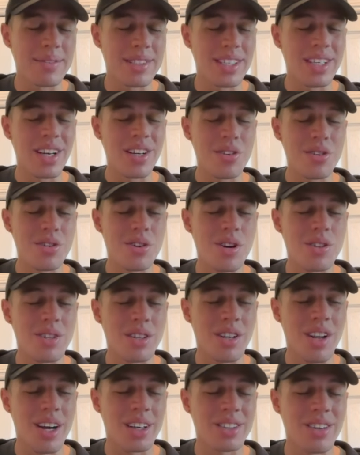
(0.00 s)
to the other shows on
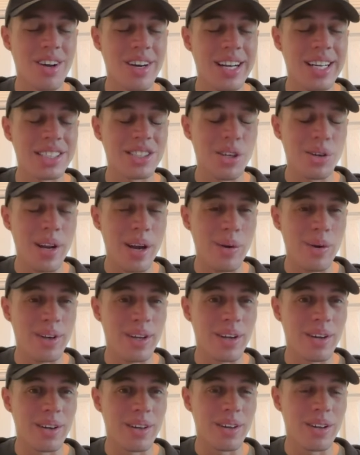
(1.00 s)
the Locked On NHL Network,
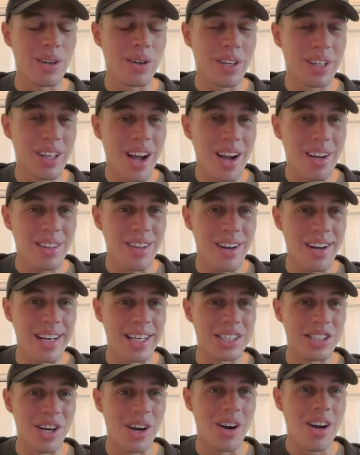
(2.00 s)
including Locked On
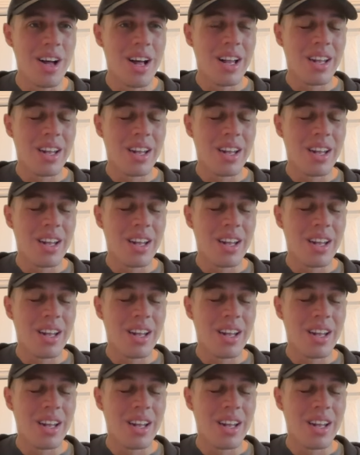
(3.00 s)
NHL,